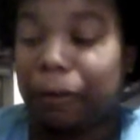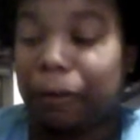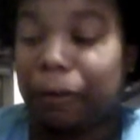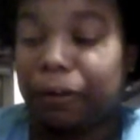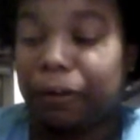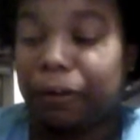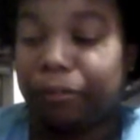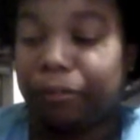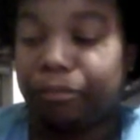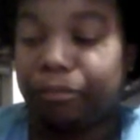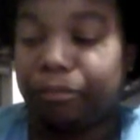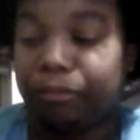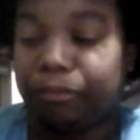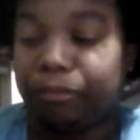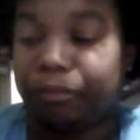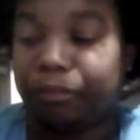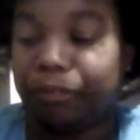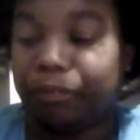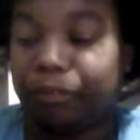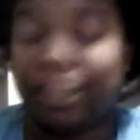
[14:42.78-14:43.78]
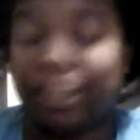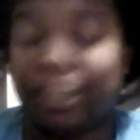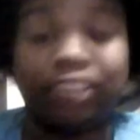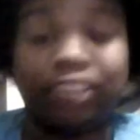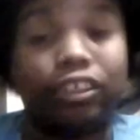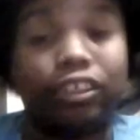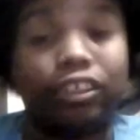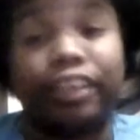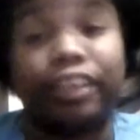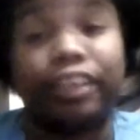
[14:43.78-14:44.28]
um an
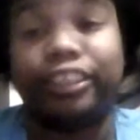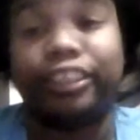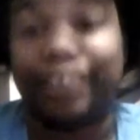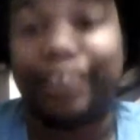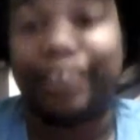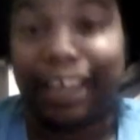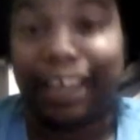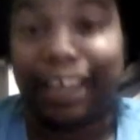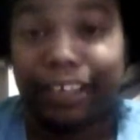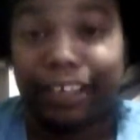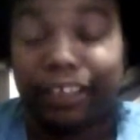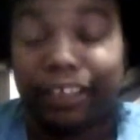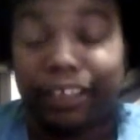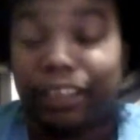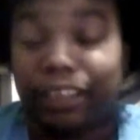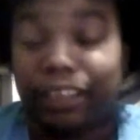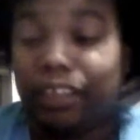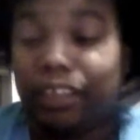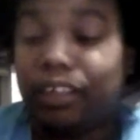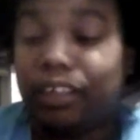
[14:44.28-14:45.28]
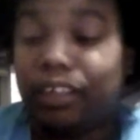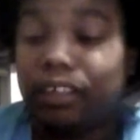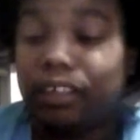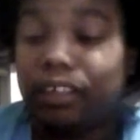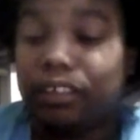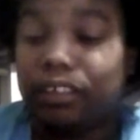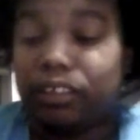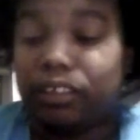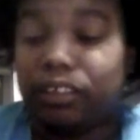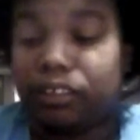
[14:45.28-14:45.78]
extra layer to that.
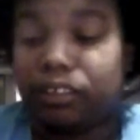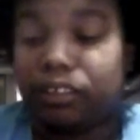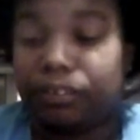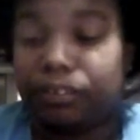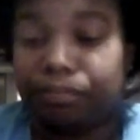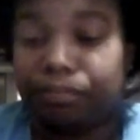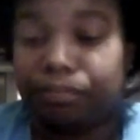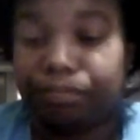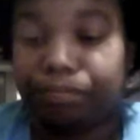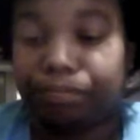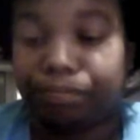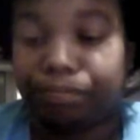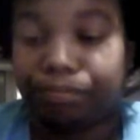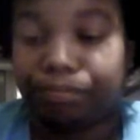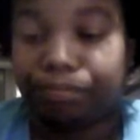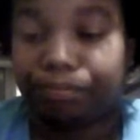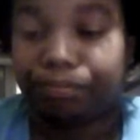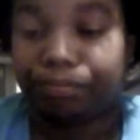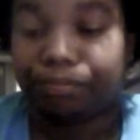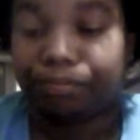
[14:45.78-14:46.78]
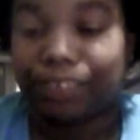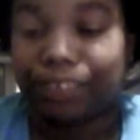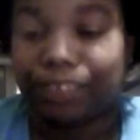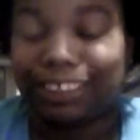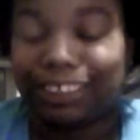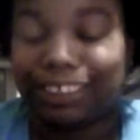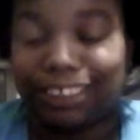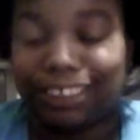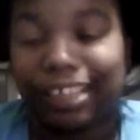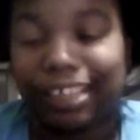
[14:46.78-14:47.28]
Um,
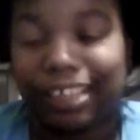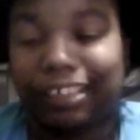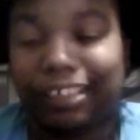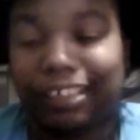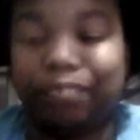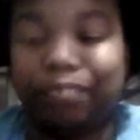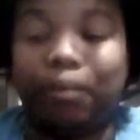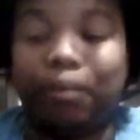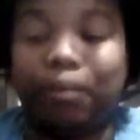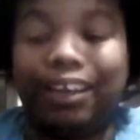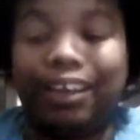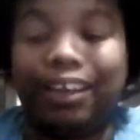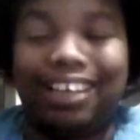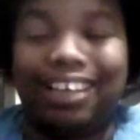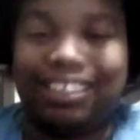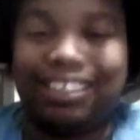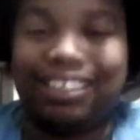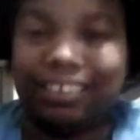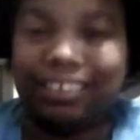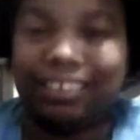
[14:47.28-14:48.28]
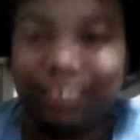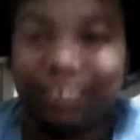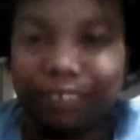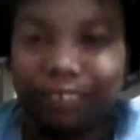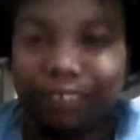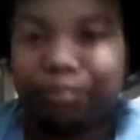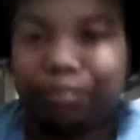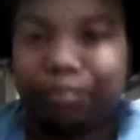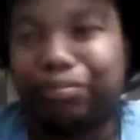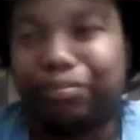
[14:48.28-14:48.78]
like I said, it could probably got
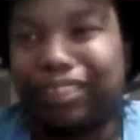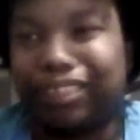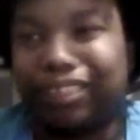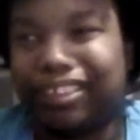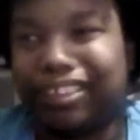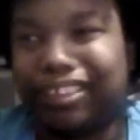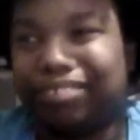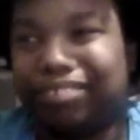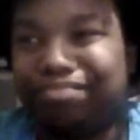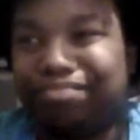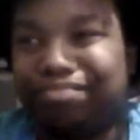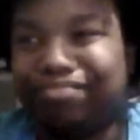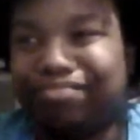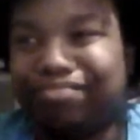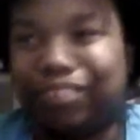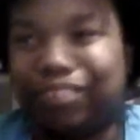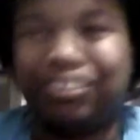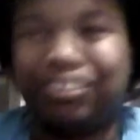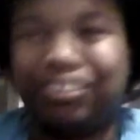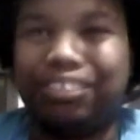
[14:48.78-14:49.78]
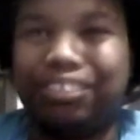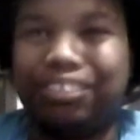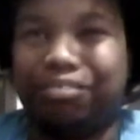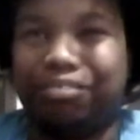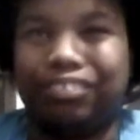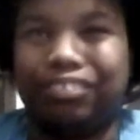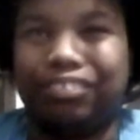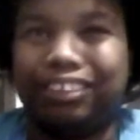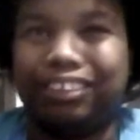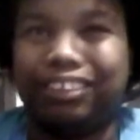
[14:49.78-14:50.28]
deleted. Um, I won't say for
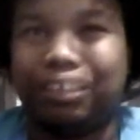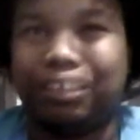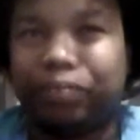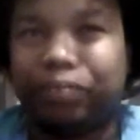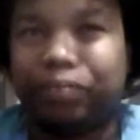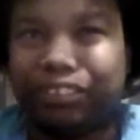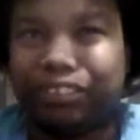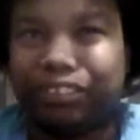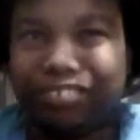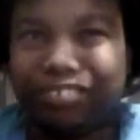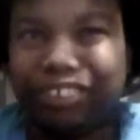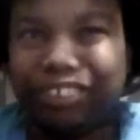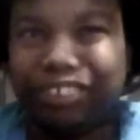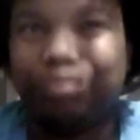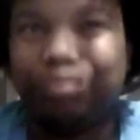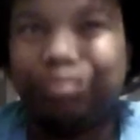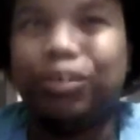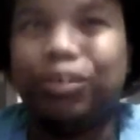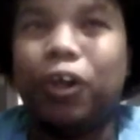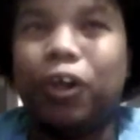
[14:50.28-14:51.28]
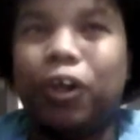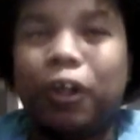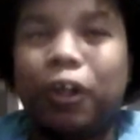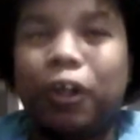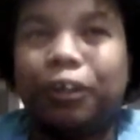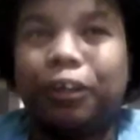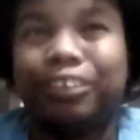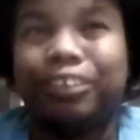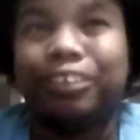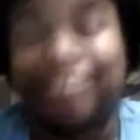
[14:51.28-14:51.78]
running time, because it really there
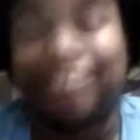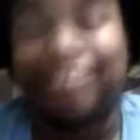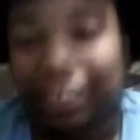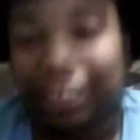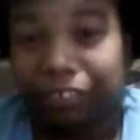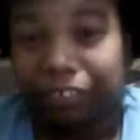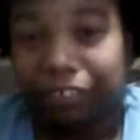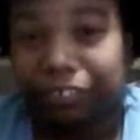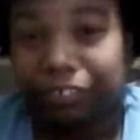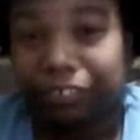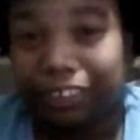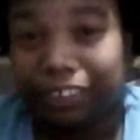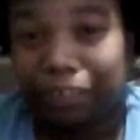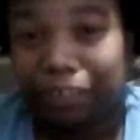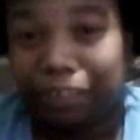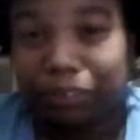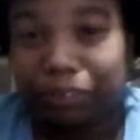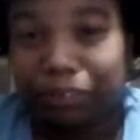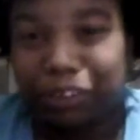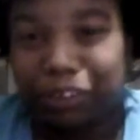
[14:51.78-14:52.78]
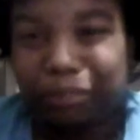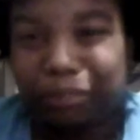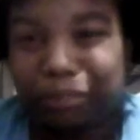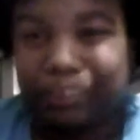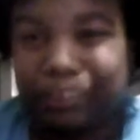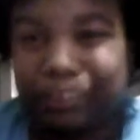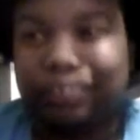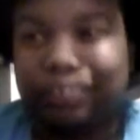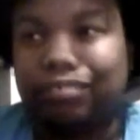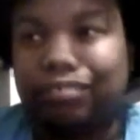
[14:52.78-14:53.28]
was a lot going on in that episode,
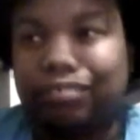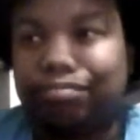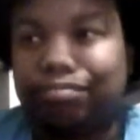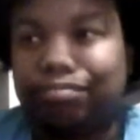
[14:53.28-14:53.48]
but